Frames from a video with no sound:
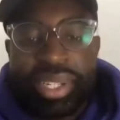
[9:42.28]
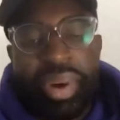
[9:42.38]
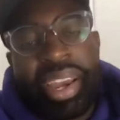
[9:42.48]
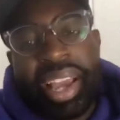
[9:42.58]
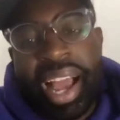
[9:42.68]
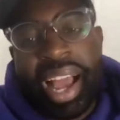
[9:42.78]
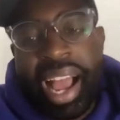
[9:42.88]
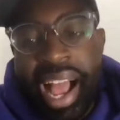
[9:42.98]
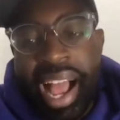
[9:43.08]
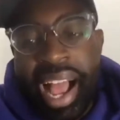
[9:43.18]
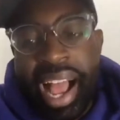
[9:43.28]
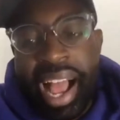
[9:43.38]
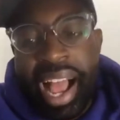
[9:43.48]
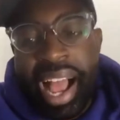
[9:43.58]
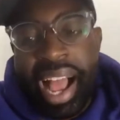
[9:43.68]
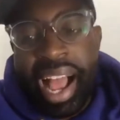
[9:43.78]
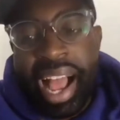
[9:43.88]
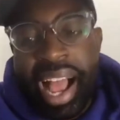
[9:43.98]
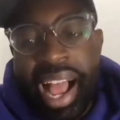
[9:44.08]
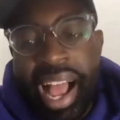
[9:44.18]
I genuinely,
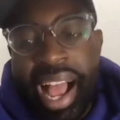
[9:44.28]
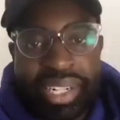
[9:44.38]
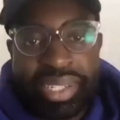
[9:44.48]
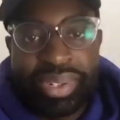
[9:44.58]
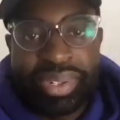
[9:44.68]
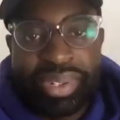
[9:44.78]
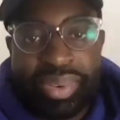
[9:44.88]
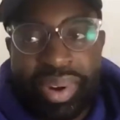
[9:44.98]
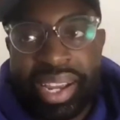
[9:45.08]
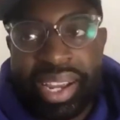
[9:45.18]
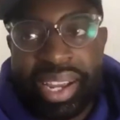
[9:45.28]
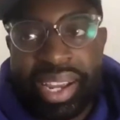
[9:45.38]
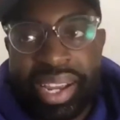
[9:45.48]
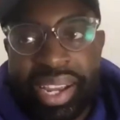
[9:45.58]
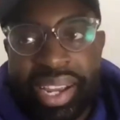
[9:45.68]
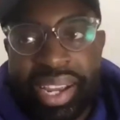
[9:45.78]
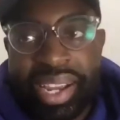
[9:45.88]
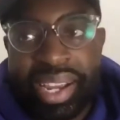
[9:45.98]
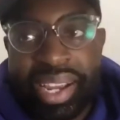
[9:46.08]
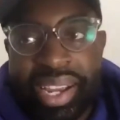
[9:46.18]
sincerely love what I do, right? I love,
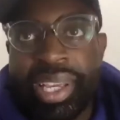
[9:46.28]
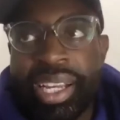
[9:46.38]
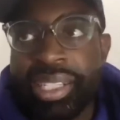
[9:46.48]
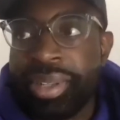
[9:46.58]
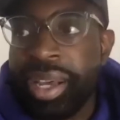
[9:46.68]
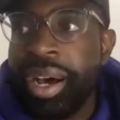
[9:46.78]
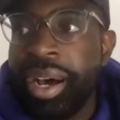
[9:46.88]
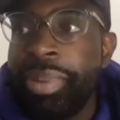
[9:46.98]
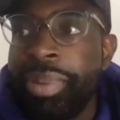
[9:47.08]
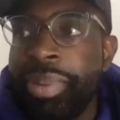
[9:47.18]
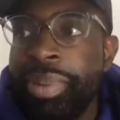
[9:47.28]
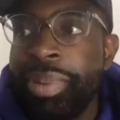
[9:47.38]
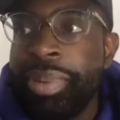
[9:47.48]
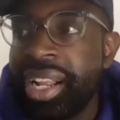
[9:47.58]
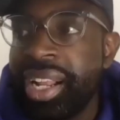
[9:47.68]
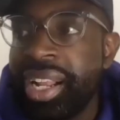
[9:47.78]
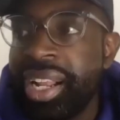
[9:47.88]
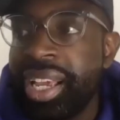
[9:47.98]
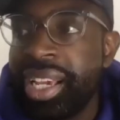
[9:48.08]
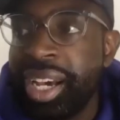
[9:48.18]
because being an A&R
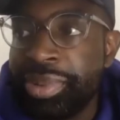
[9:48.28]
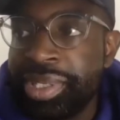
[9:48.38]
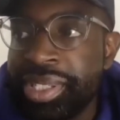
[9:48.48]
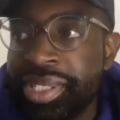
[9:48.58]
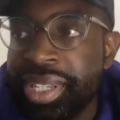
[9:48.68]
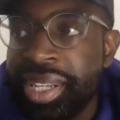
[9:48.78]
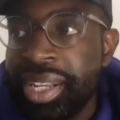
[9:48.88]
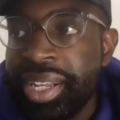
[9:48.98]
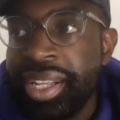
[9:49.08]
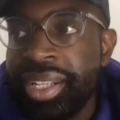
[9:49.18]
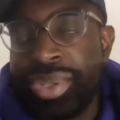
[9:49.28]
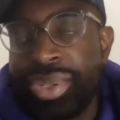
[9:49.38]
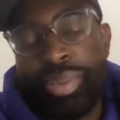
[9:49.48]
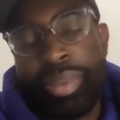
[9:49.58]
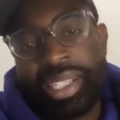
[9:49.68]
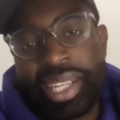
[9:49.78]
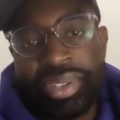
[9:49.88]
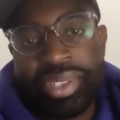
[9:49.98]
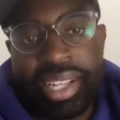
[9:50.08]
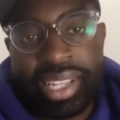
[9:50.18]
kind of encompasses two of my skill
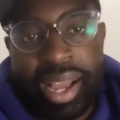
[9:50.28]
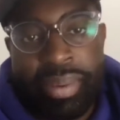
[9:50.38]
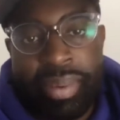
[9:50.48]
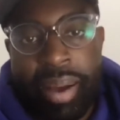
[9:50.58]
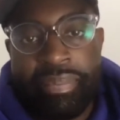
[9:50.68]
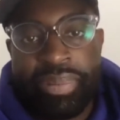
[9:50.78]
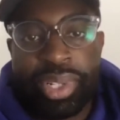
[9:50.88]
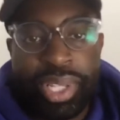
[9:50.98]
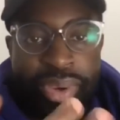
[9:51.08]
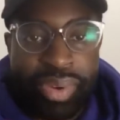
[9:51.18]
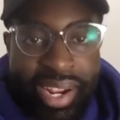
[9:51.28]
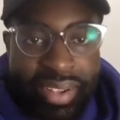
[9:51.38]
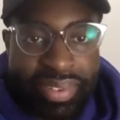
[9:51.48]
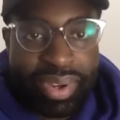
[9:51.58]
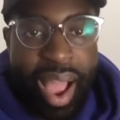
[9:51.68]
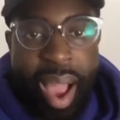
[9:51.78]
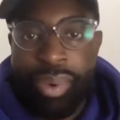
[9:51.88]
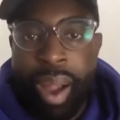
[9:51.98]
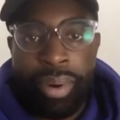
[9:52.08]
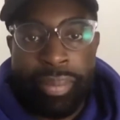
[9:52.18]
sets. Like I'm fully creative, so I
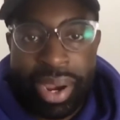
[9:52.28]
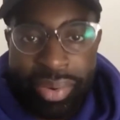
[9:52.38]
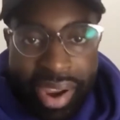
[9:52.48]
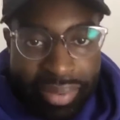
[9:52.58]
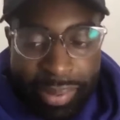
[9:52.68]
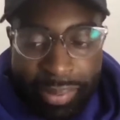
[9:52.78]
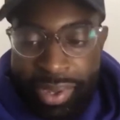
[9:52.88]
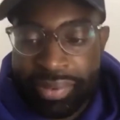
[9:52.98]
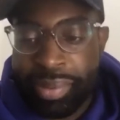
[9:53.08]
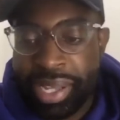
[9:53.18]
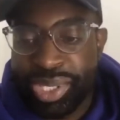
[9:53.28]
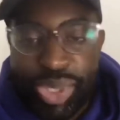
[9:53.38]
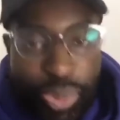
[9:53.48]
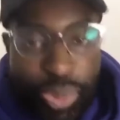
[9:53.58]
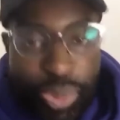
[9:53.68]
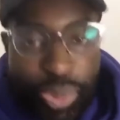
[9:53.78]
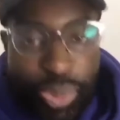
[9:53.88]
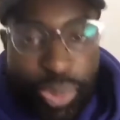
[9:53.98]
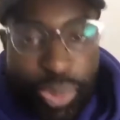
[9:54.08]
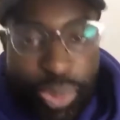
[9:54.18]
rock with my creative people, even my super creative
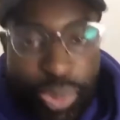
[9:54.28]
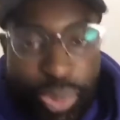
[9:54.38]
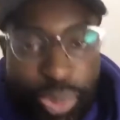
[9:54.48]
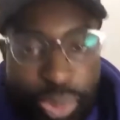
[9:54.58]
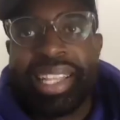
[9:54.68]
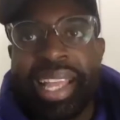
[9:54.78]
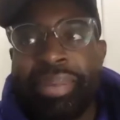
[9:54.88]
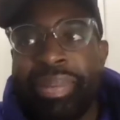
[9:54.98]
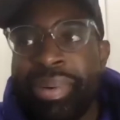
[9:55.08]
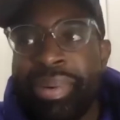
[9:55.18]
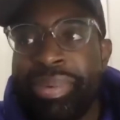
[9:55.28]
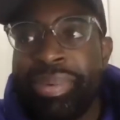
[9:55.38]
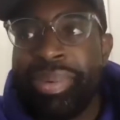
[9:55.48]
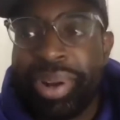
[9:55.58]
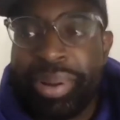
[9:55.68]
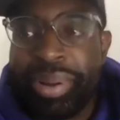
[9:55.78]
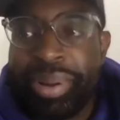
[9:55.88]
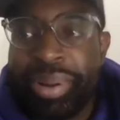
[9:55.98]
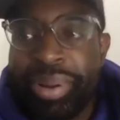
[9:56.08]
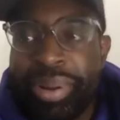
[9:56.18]
people, like my What Up
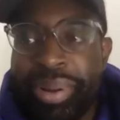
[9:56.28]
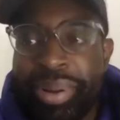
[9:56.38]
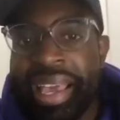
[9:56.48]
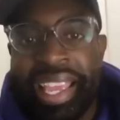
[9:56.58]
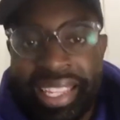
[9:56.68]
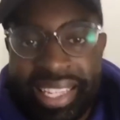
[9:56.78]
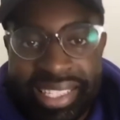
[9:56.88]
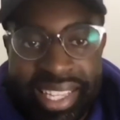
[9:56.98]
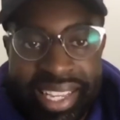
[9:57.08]
RGs and my Andys.